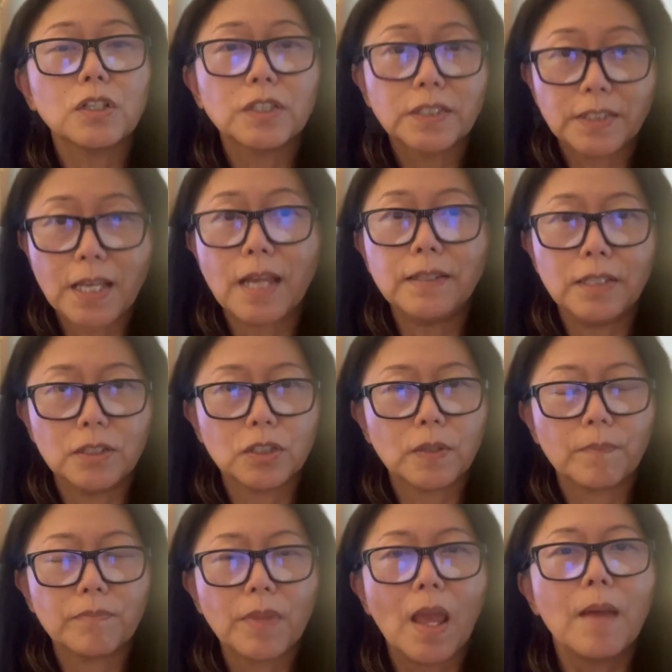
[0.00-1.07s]
signage.
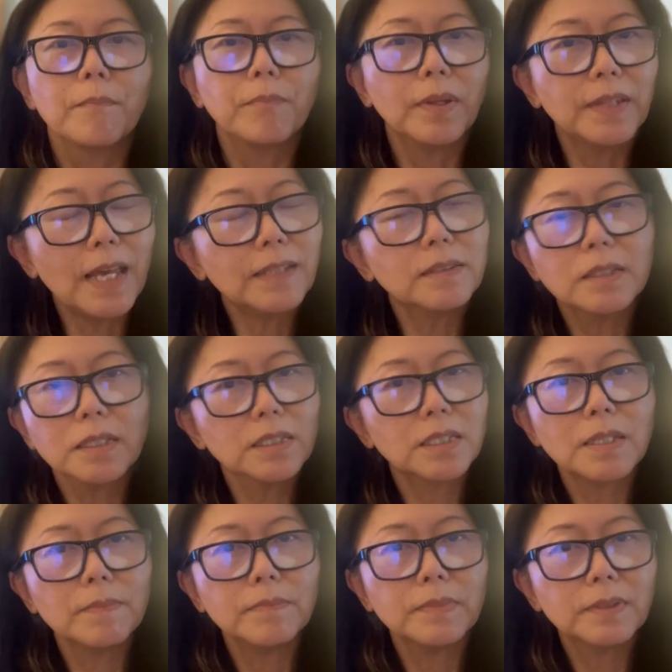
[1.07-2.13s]
But that
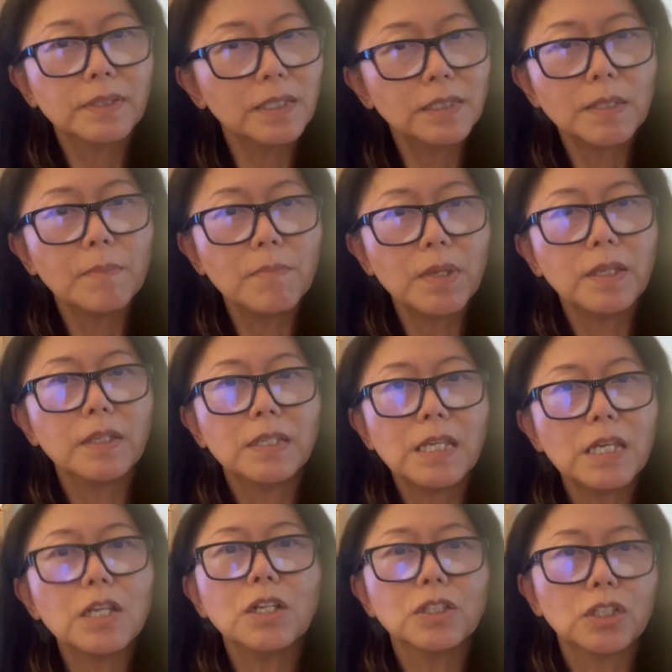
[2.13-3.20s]
doesn't mean
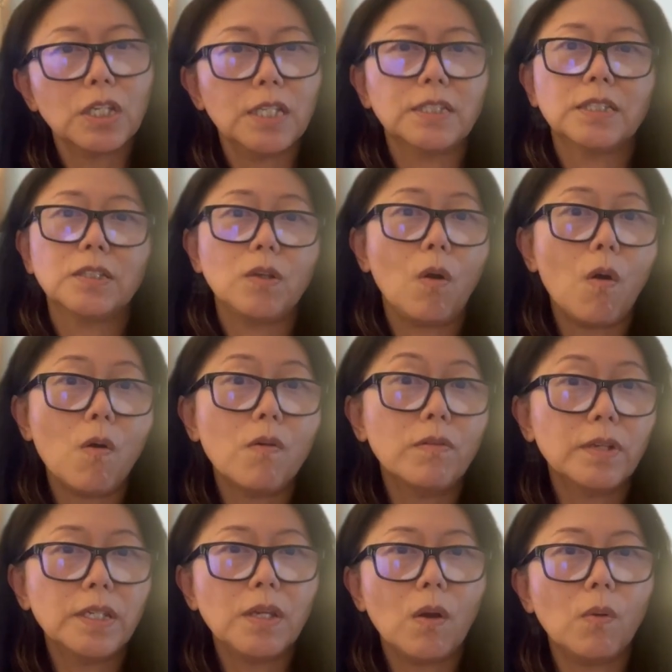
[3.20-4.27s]
English is the
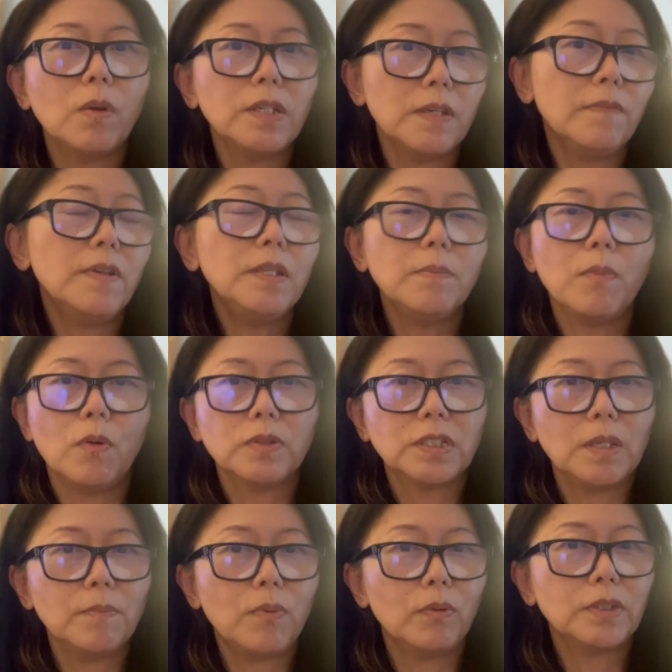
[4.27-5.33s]
only or even the
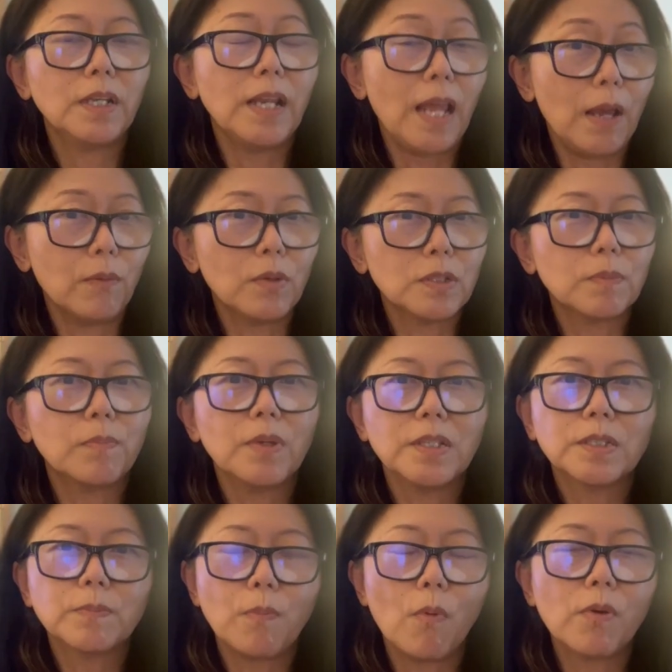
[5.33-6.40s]
most important language
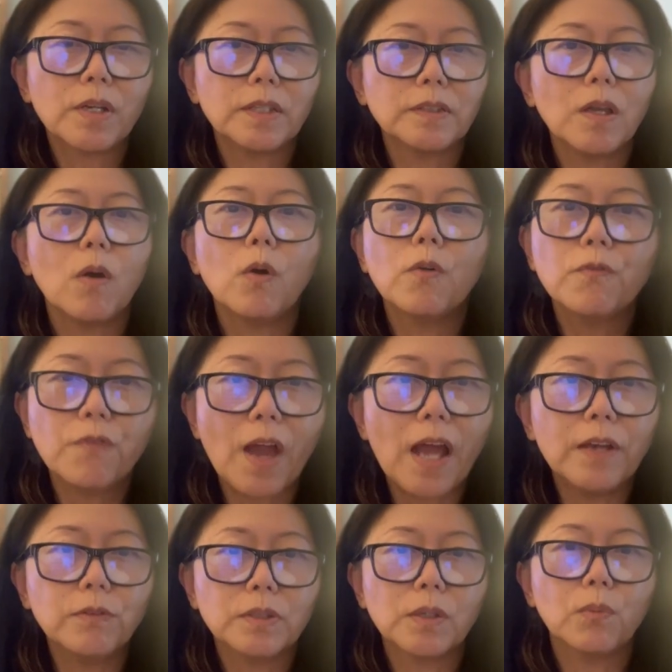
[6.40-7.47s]
being spoken or
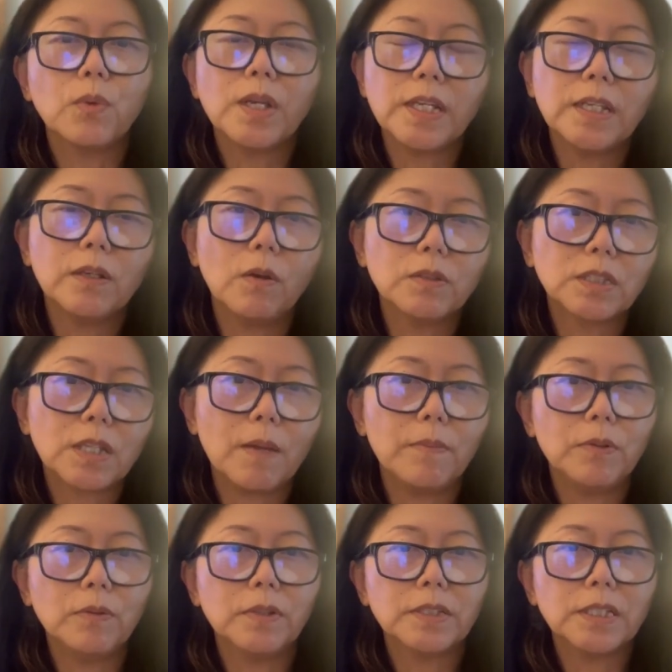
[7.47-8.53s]
valued within those
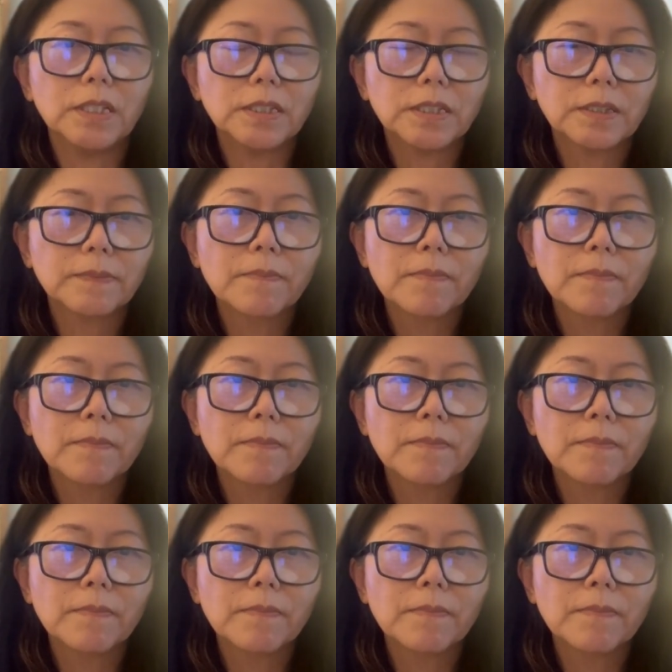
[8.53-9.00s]
communities.